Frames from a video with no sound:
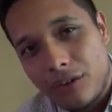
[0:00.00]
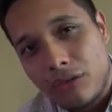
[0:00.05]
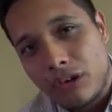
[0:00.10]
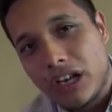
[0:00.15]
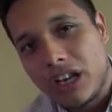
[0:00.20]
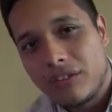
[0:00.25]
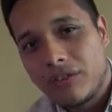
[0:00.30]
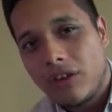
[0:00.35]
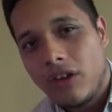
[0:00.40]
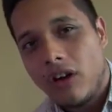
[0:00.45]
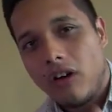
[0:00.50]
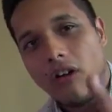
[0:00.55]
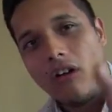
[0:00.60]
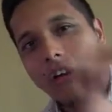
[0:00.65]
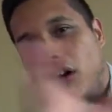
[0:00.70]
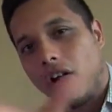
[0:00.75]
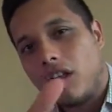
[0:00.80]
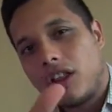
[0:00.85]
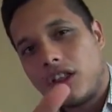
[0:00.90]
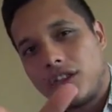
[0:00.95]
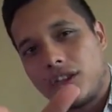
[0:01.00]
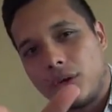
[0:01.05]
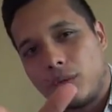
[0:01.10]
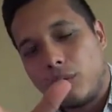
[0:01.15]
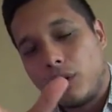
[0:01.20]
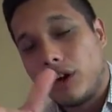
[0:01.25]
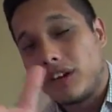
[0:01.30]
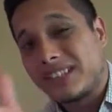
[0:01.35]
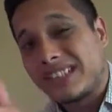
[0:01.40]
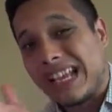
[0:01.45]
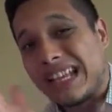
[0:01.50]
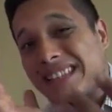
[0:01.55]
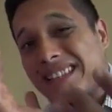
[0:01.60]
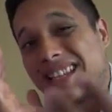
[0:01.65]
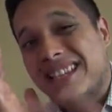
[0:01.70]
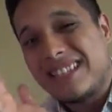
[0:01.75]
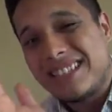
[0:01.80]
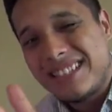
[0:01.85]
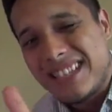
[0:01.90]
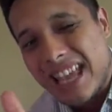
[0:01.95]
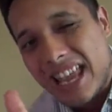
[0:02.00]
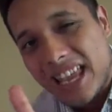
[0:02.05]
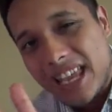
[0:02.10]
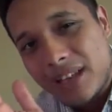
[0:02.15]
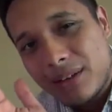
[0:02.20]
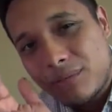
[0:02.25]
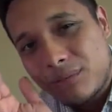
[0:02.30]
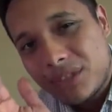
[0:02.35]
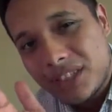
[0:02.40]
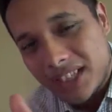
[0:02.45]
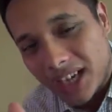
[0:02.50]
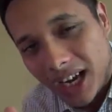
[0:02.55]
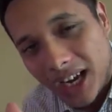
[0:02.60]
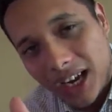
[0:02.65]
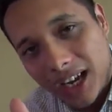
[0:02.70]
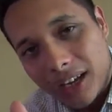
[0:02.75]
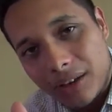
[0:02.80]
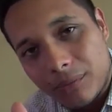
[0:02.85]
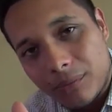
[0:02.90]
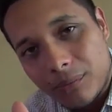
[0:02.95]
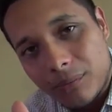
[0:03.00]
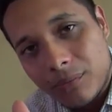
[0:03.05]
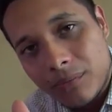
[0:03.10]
Reef, all in the works at the same time.